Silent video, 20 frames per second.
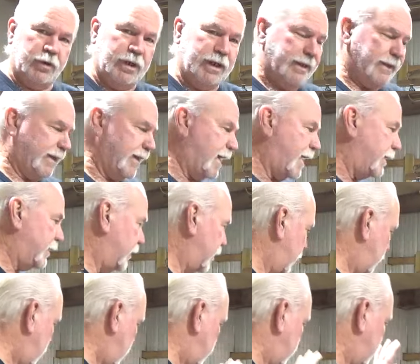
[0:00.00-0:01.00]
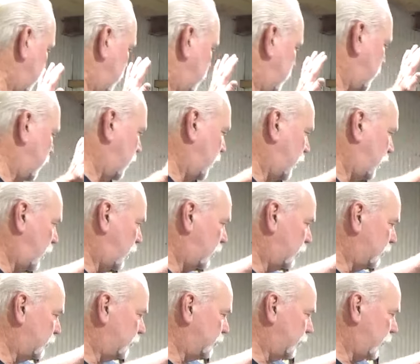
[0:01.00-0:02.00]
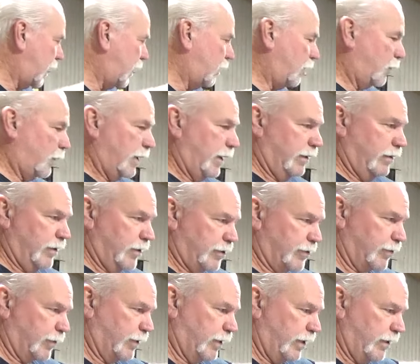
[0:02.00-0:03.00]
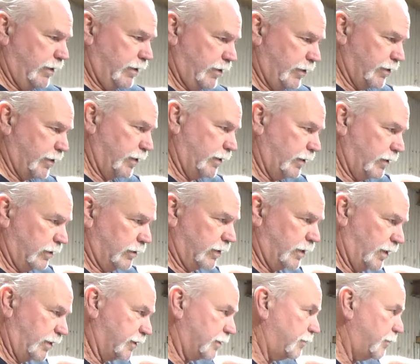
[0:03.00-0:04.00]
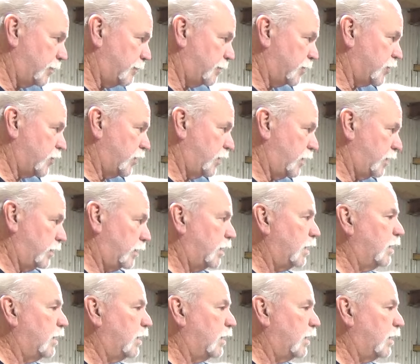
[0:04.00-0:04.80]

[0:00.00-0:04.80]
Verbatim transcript: you get that done, uh, by the way, this one here is a customer machine,